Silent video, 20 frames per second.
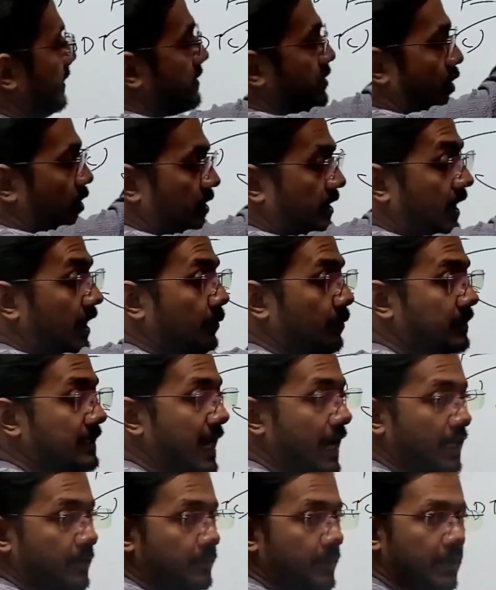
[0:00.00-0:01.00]
it is already with
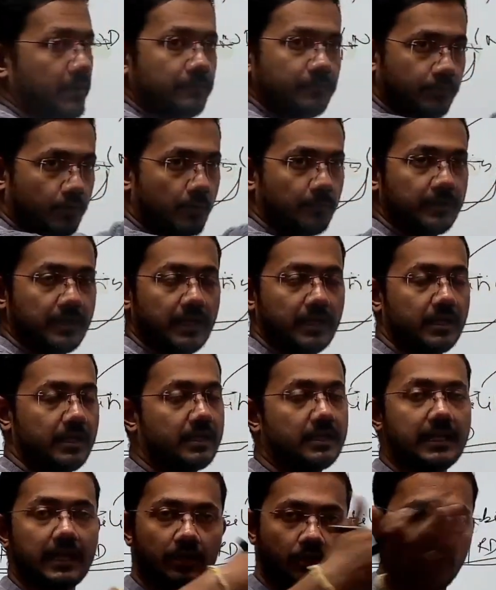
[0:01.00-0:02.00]
the RBI. From there,
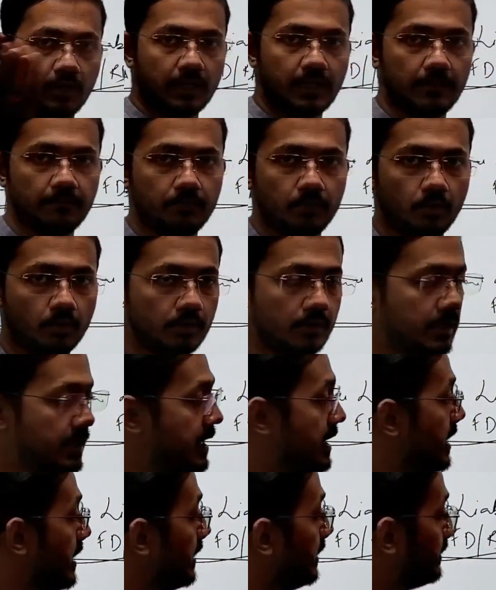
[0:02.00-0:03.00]
it cannot give loan.
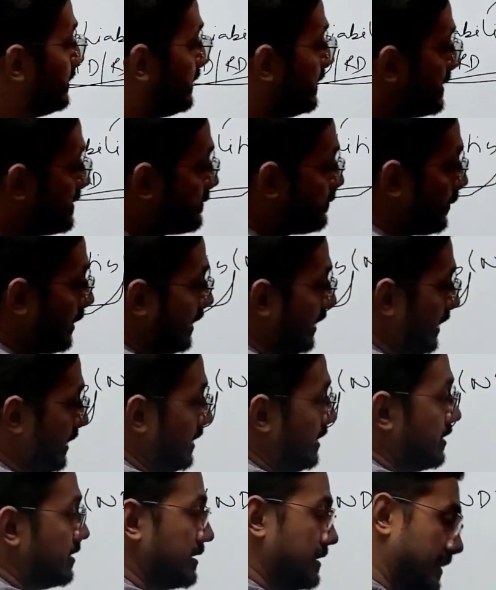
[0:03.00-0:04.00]
This
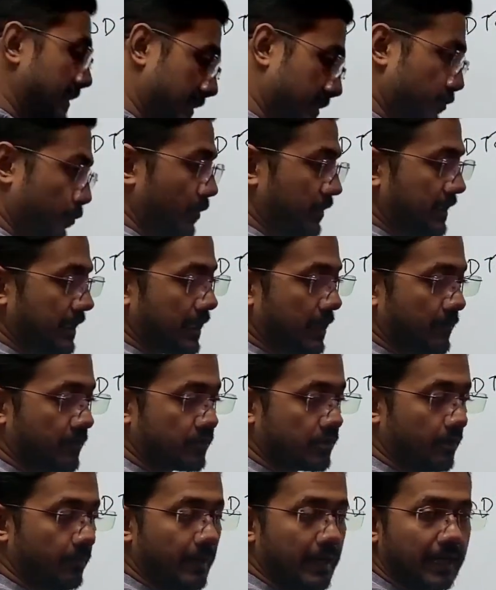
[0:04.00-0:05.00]
money is with the
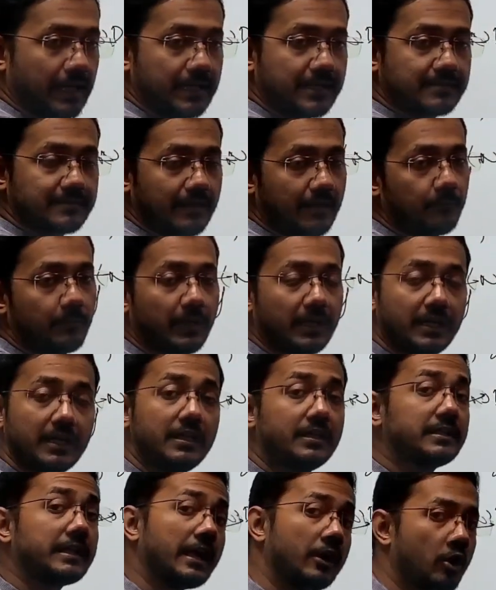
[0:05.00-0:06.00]
commercial bank itself, but
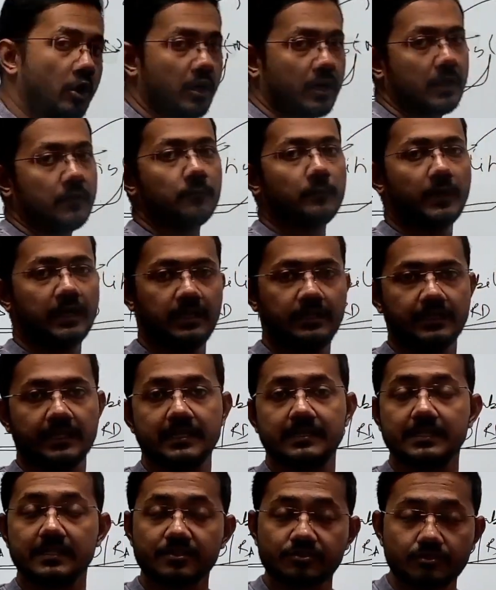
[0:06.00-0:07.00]
it cannot give money.
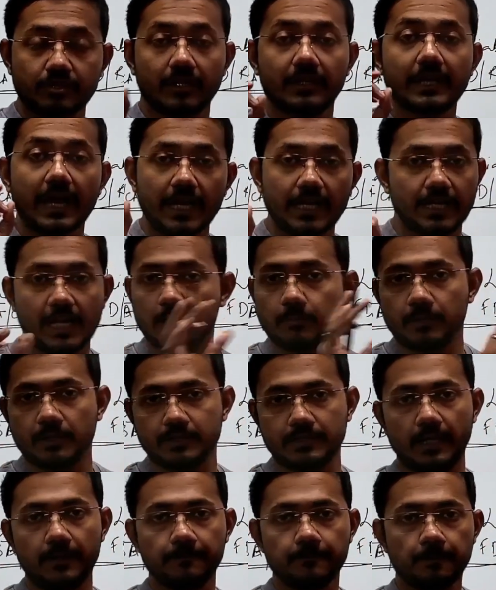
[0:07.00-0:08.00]
That's a strict guideline
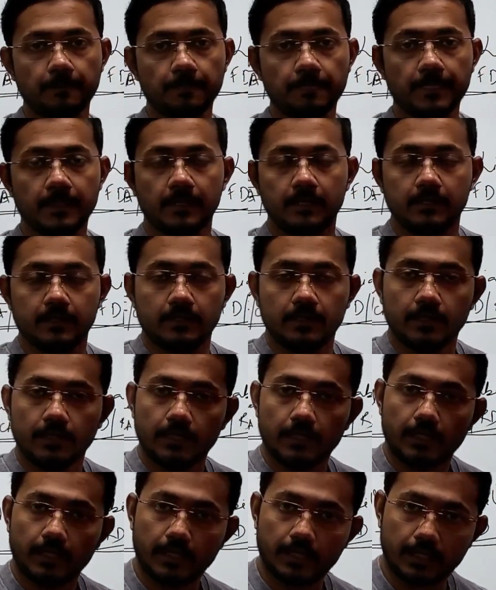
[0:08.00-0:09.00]
by
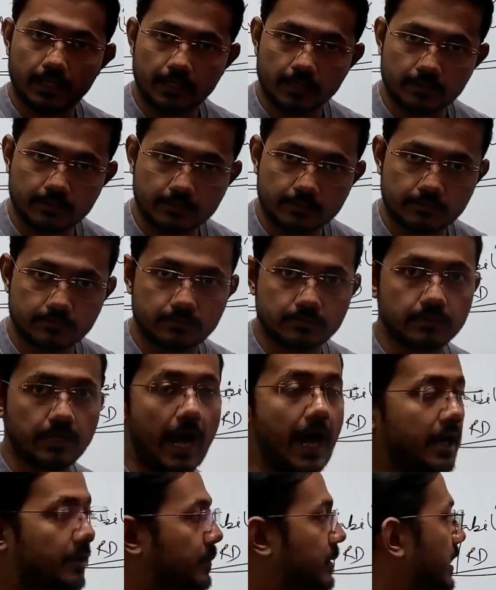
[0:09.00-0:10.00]
uh,
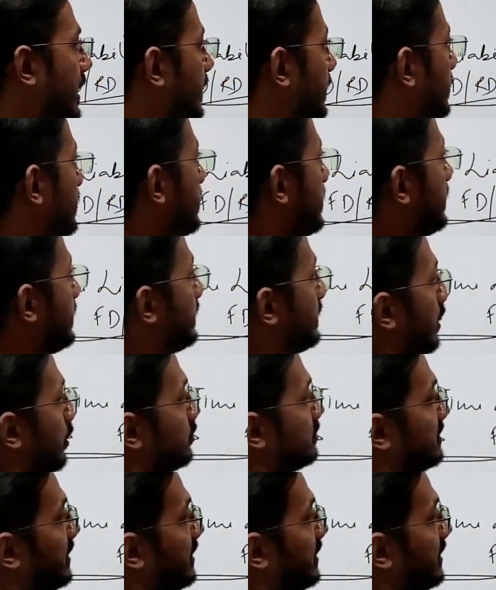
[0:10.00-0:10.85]
RBI. Now,